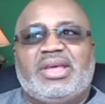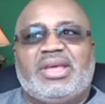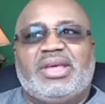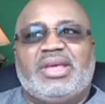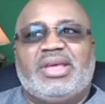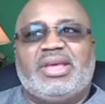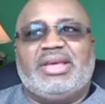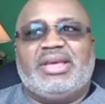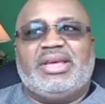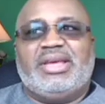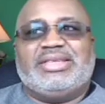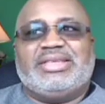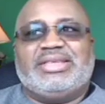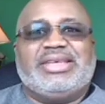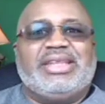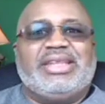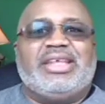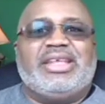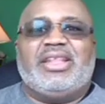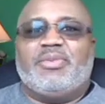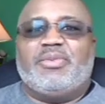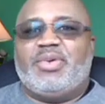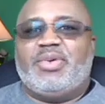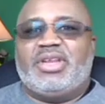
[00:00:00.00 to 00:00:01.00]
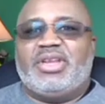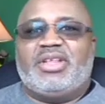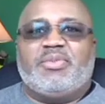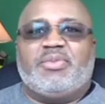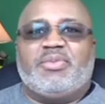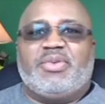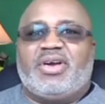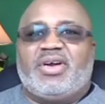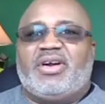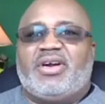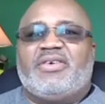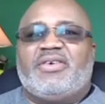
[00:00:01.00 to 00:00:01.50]
exceeding abundantly
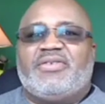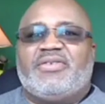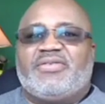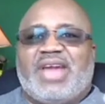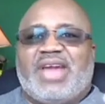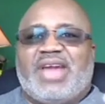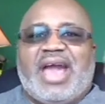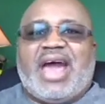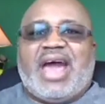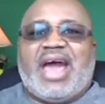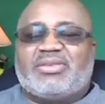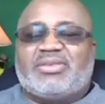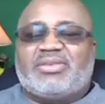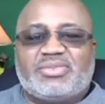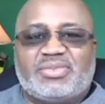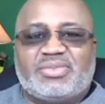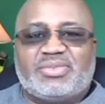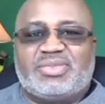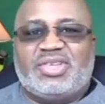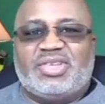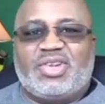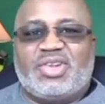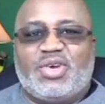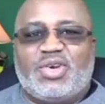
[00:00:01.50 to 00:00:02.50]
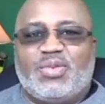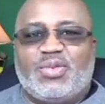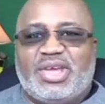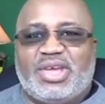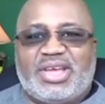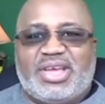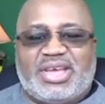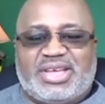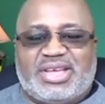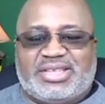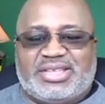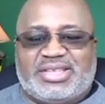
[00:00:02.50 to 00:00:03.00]
above God you know,
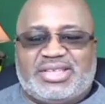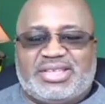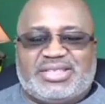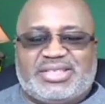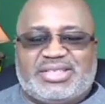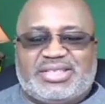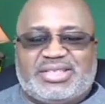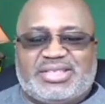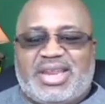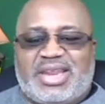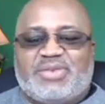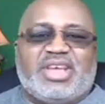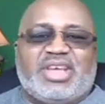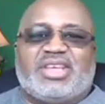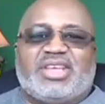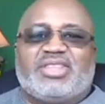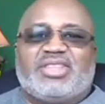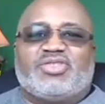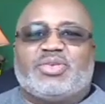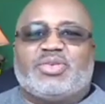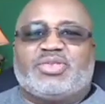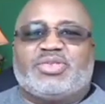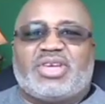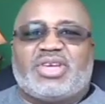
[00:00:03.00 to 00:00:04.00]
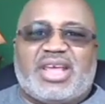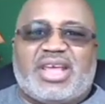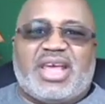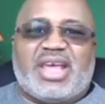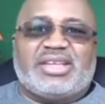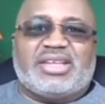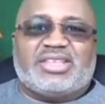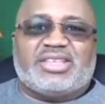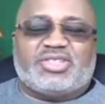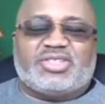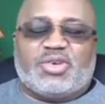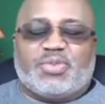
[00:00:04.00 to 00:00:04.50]
because, and I'm taking scripture out of
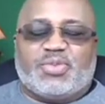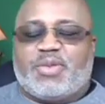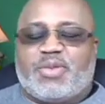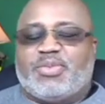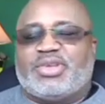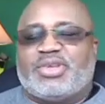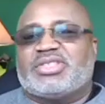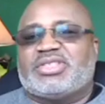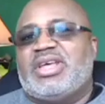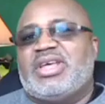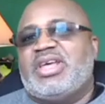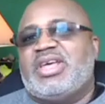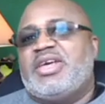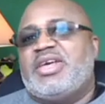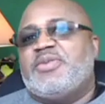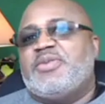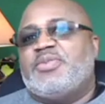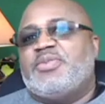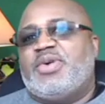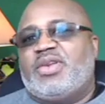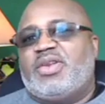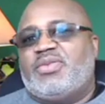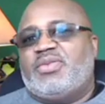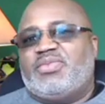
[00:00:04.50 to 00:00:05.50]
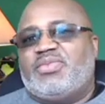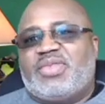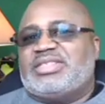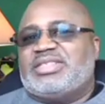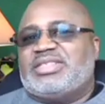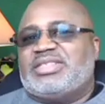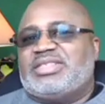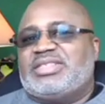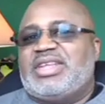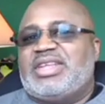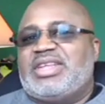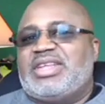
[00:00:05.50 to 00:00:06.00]
context on purpose, but
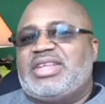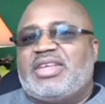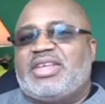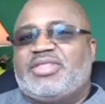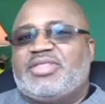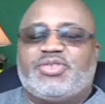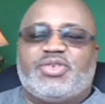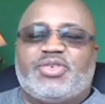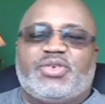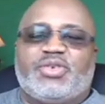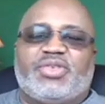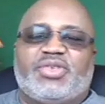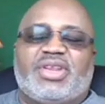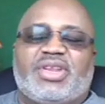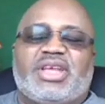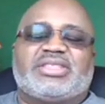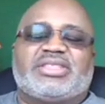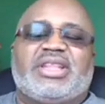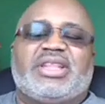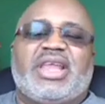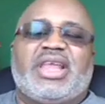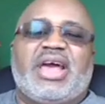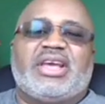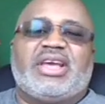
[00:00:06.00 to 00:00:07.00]
that's not the truth and that's a lie.